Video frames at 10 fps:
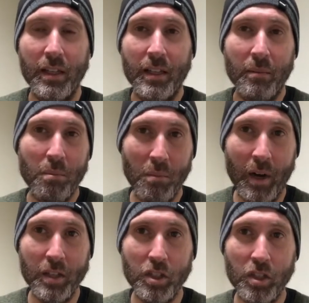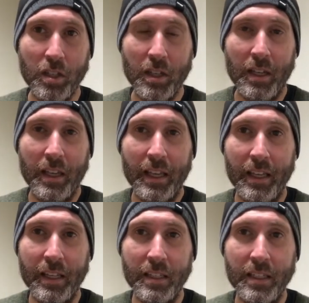much
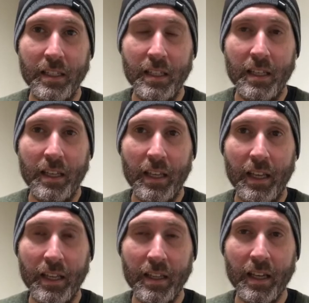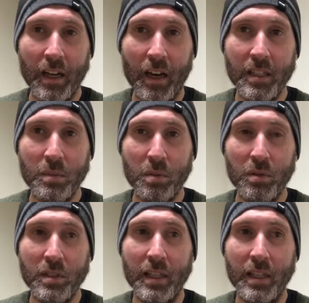in the Gospels.